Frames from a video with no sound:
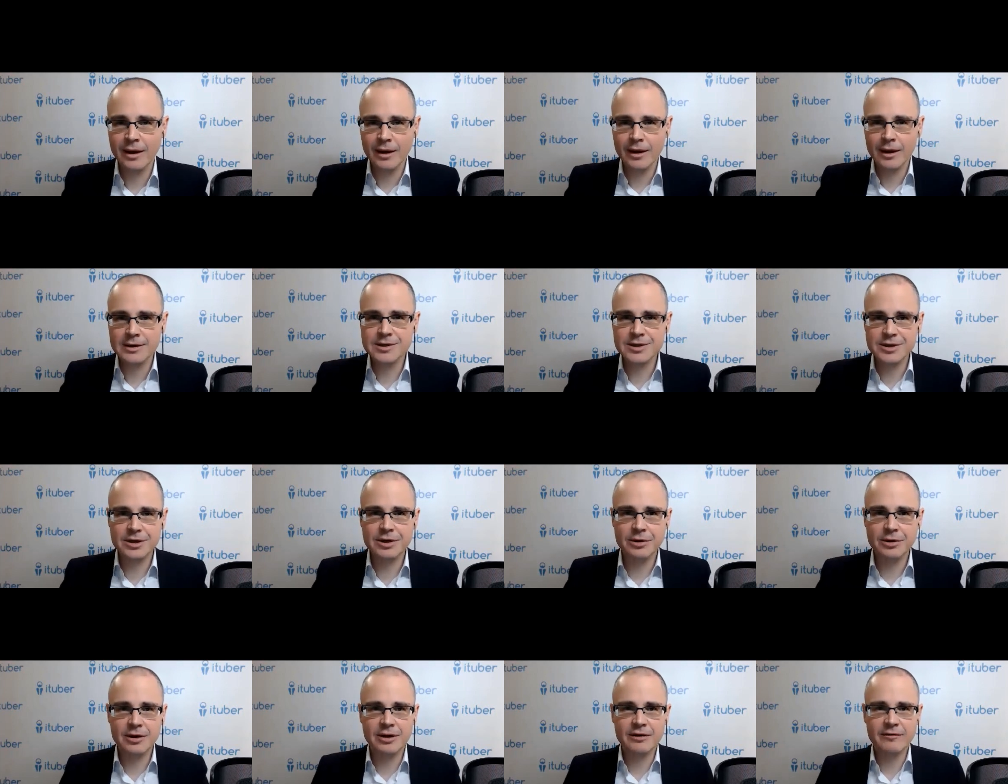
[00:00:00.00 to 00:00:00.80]
See
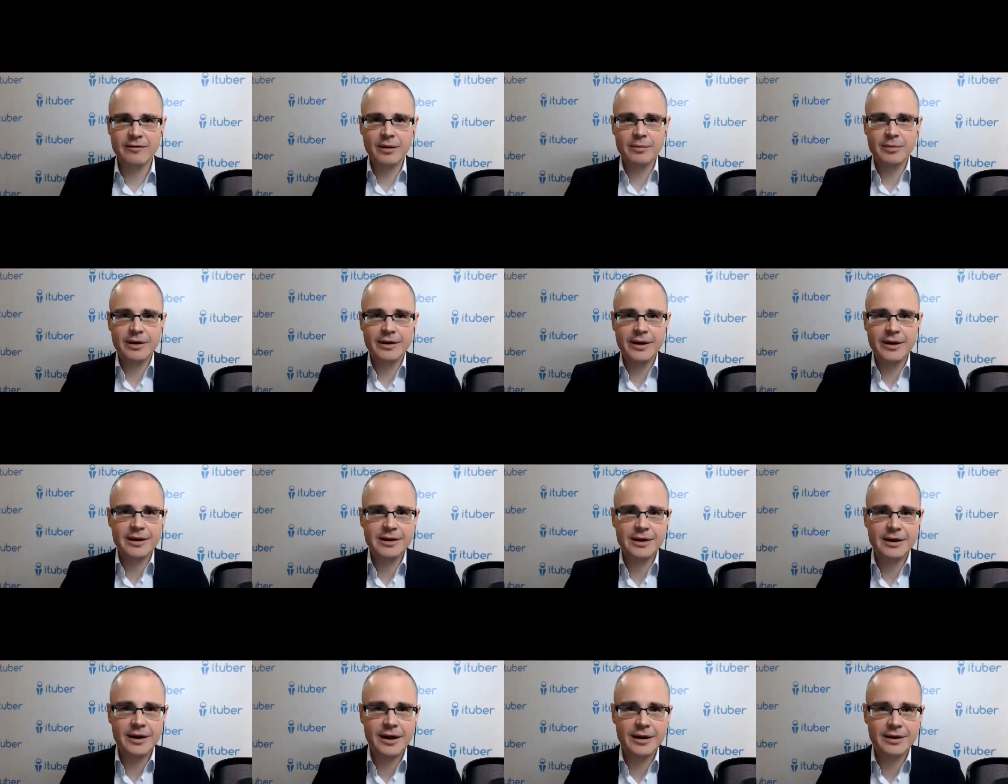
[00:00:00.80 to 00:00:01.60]
you in November
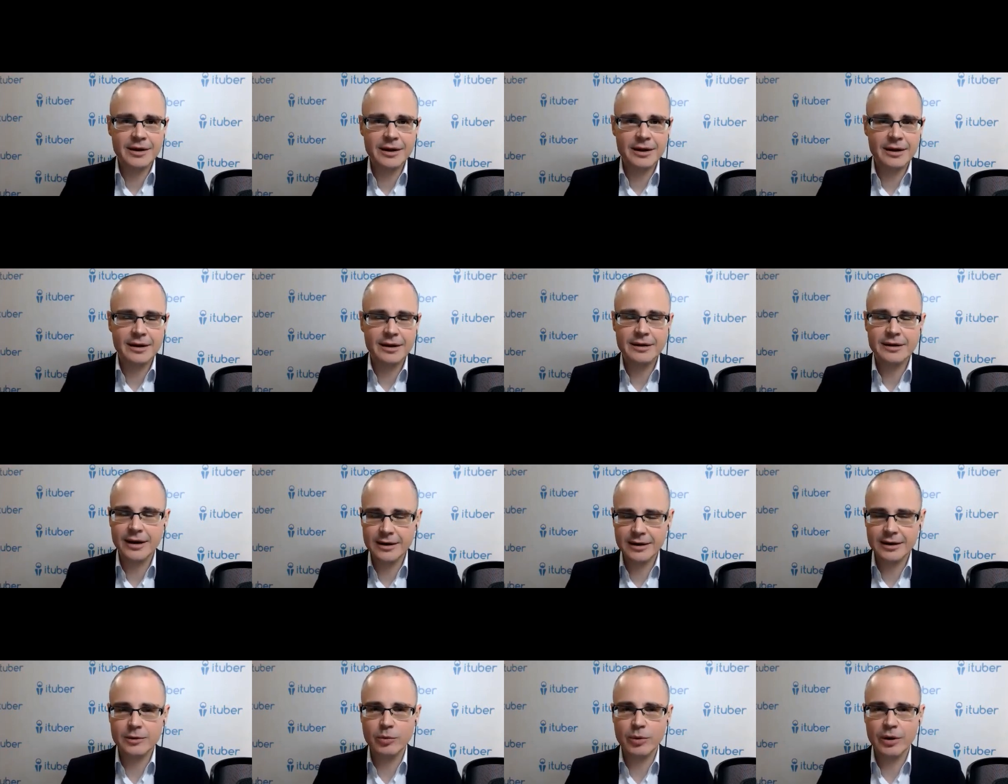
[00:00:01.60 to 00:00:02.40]
1990,
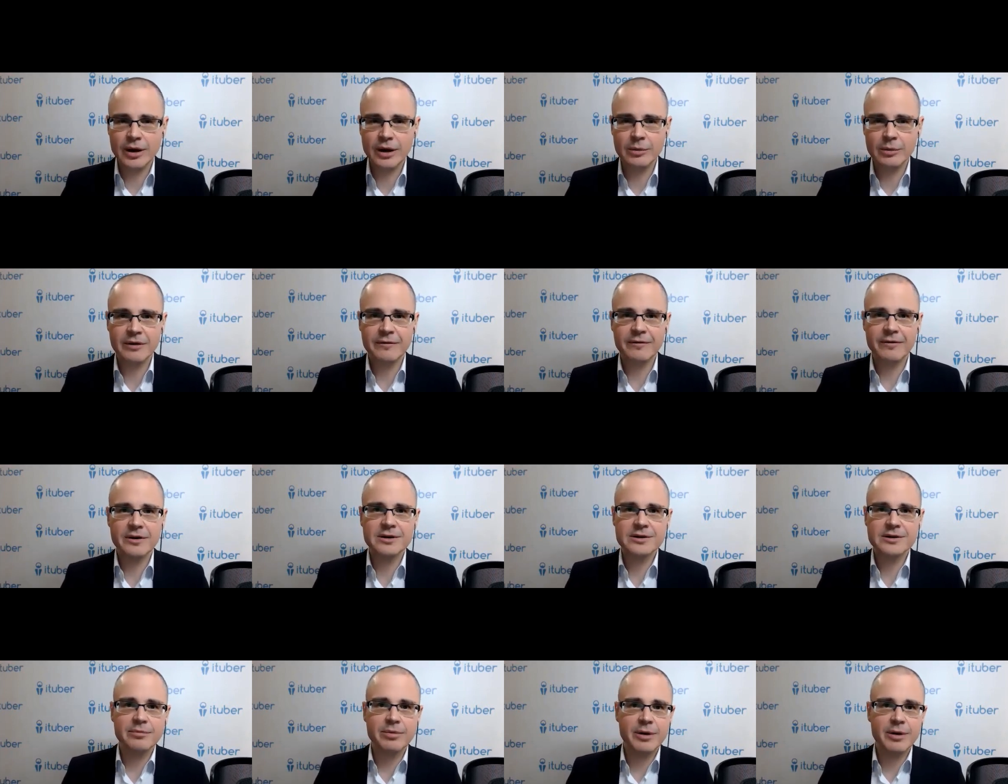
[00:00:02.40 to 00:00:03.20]
1920,
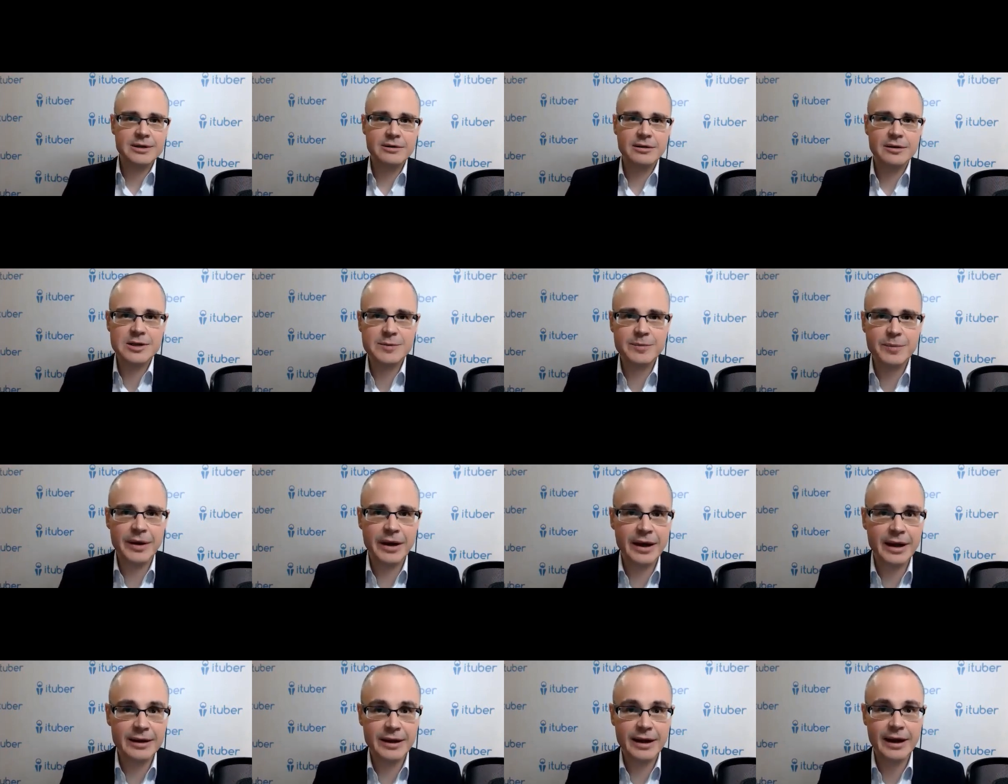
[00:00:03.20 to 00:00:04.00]
21st in Barcelona, Spain,
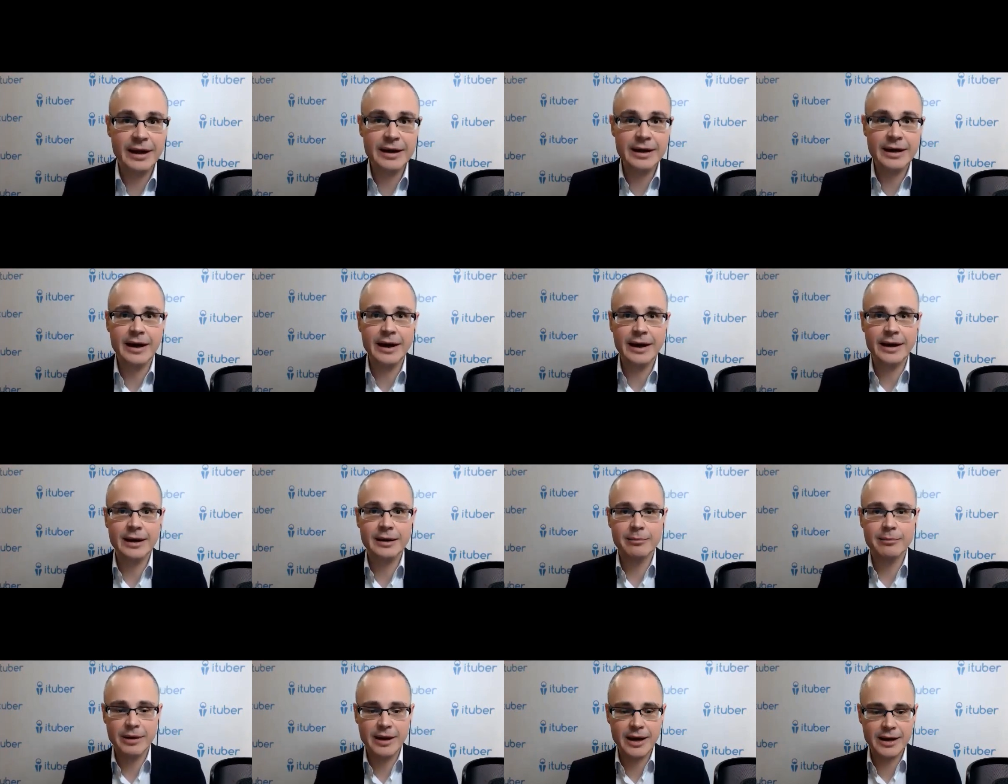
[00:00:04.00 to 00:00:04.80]
and AI
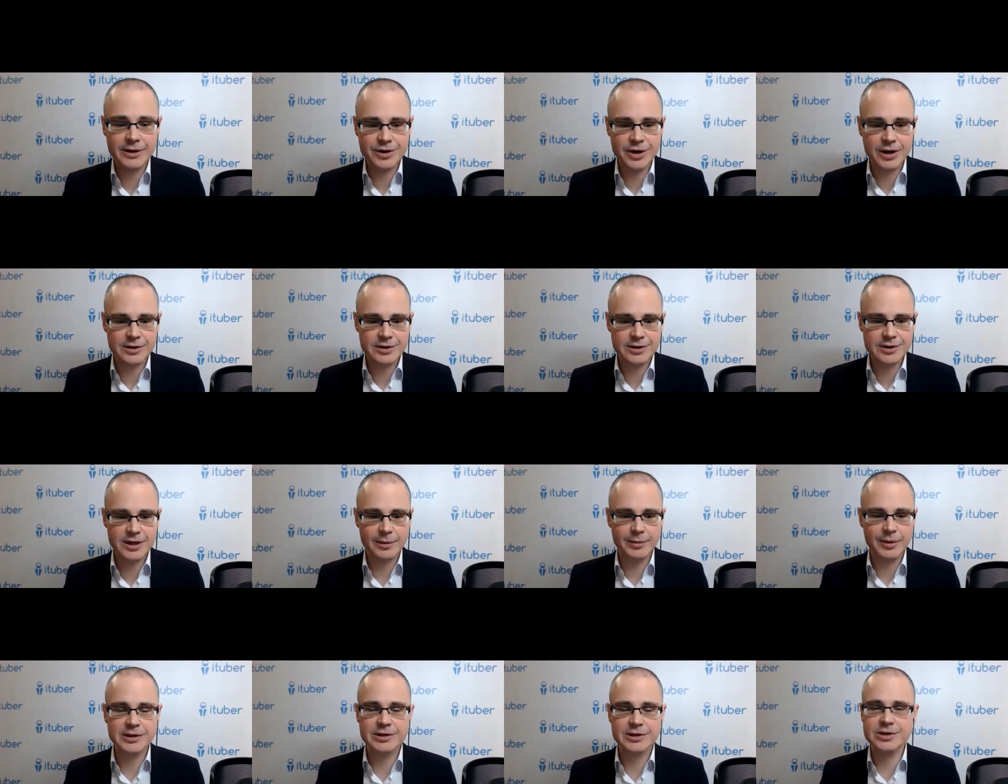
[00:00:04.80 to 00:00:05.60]
and Blockchain
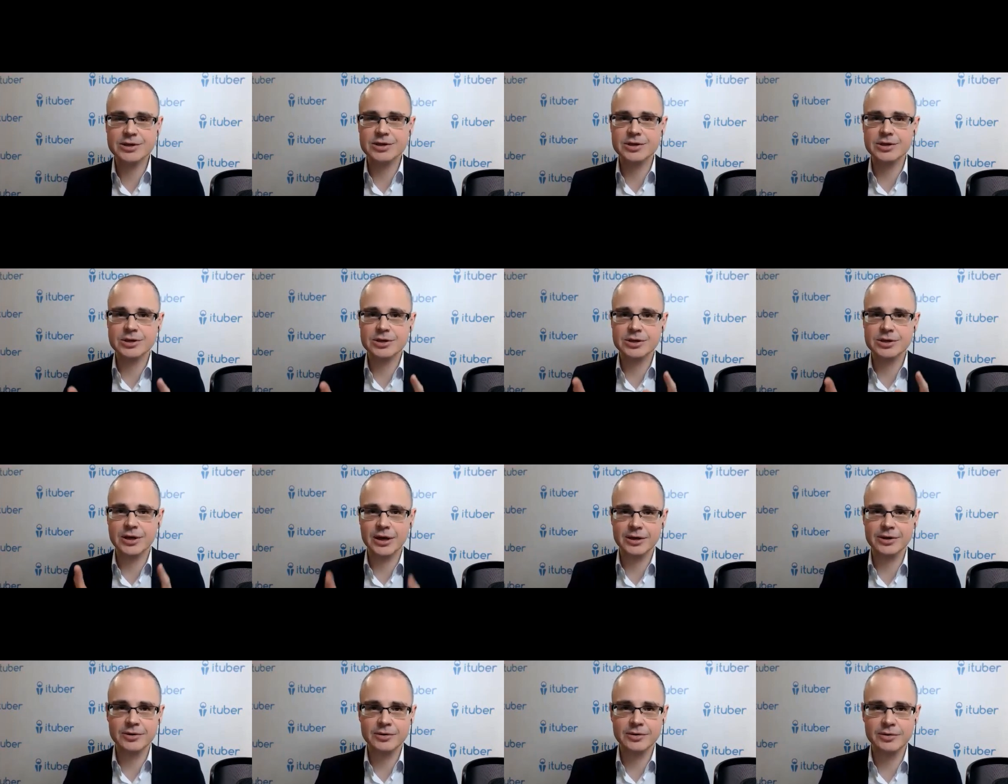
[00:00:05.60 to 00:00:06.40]
Summits. Stay
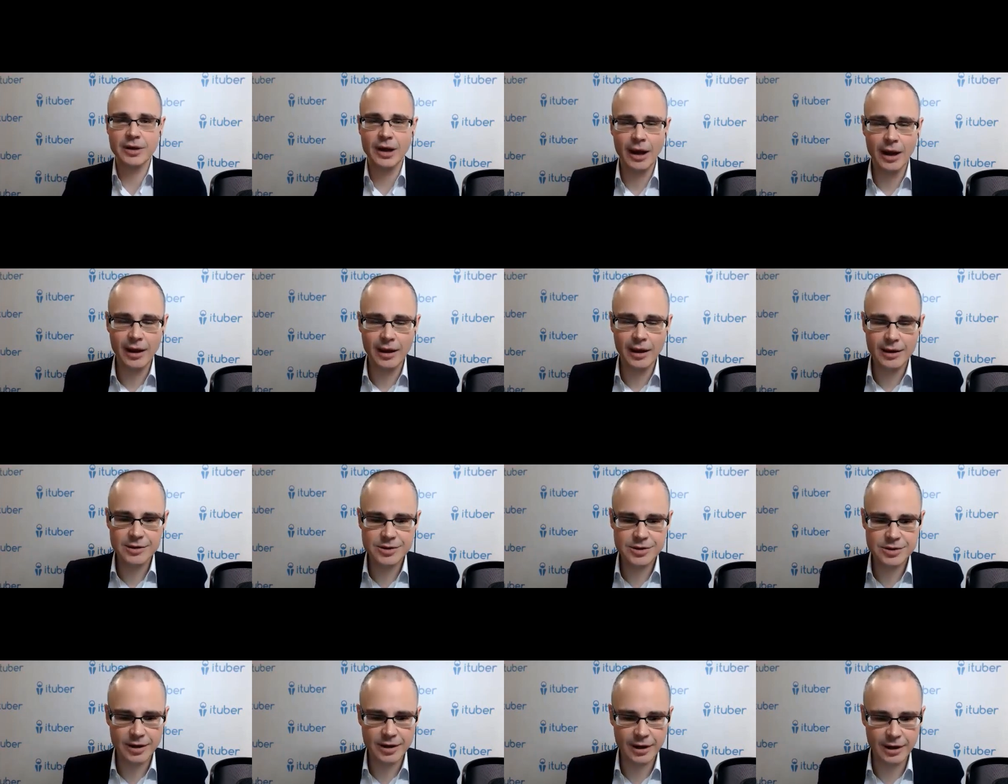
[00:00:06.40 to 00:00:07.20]
tuned,
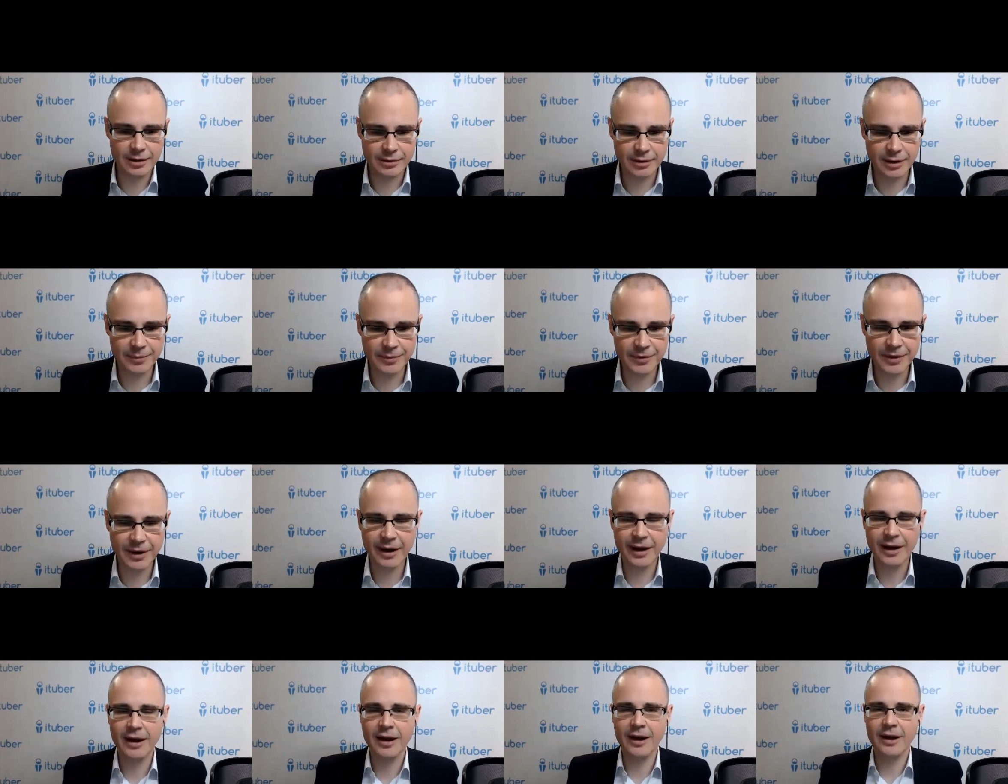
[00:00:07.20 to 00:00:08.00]
stay crypto,
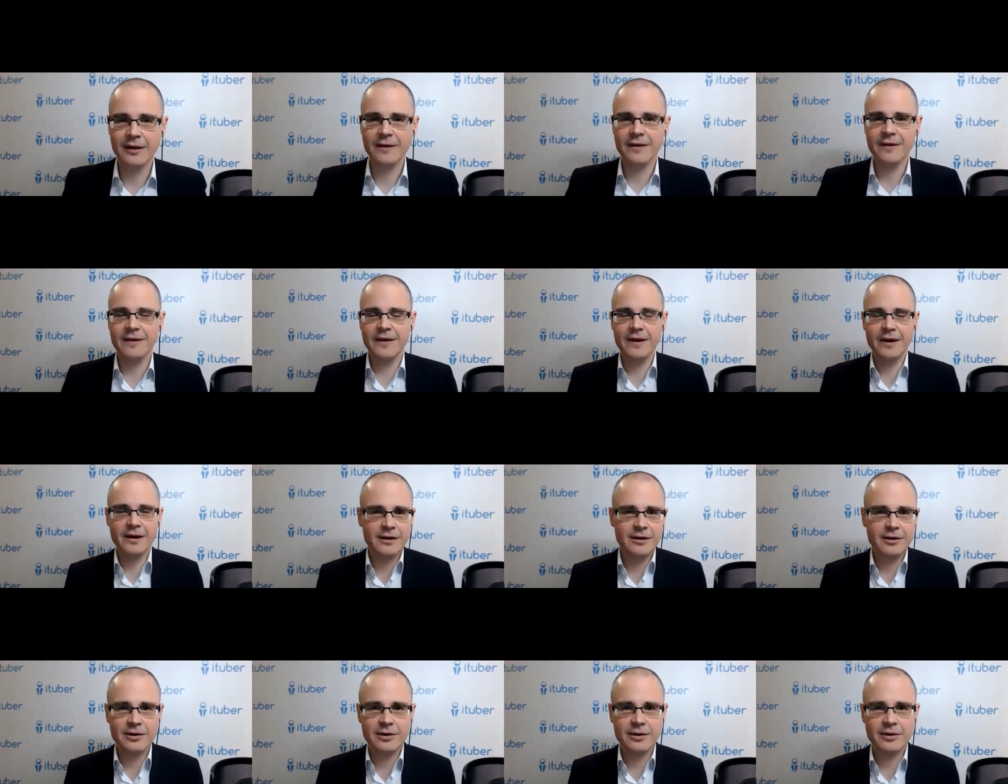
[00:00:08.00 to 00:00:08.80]
and
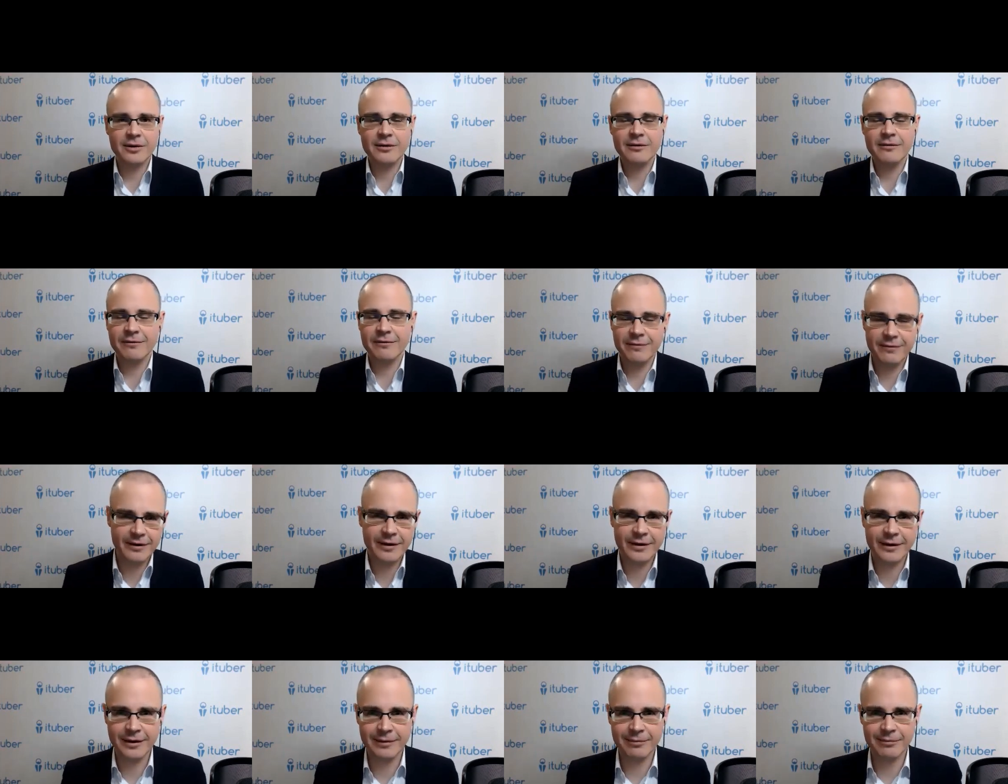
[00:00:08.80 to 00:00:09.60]
thank you
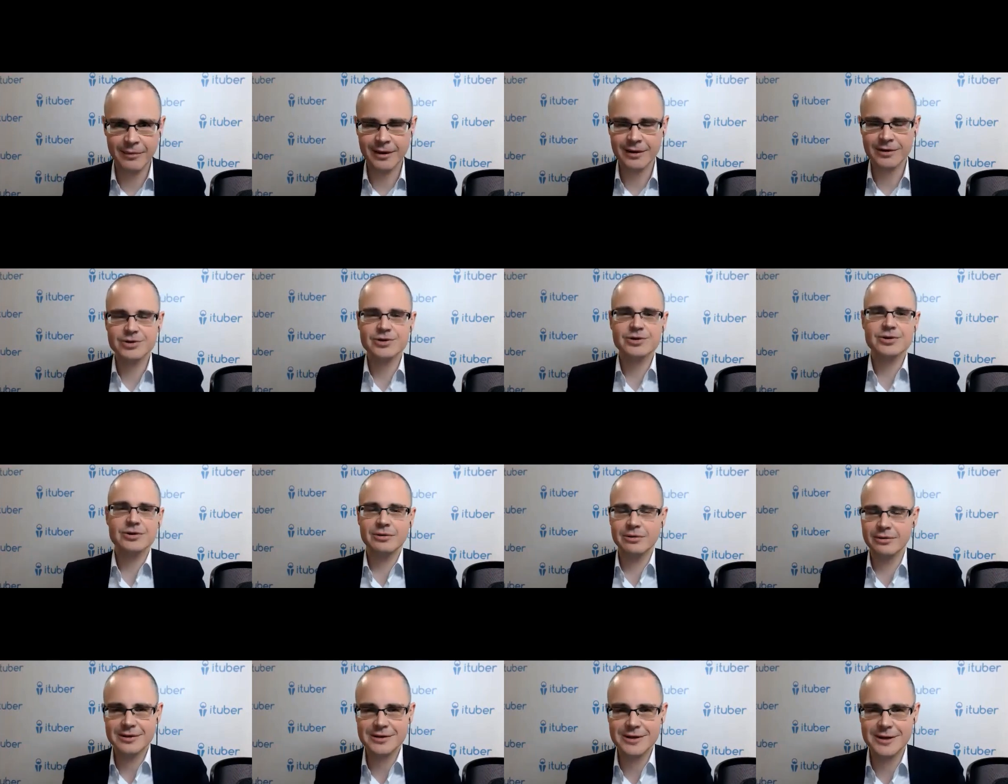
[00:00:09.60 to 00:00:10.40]
very much,
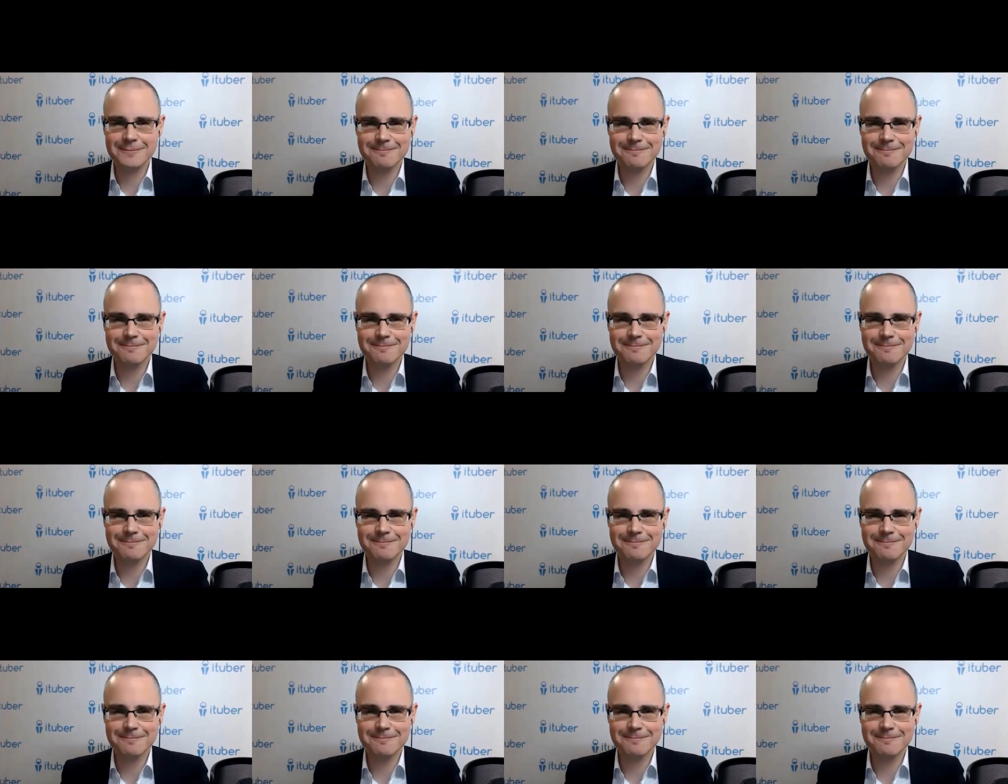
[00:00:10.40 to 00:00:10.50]
Lluisa.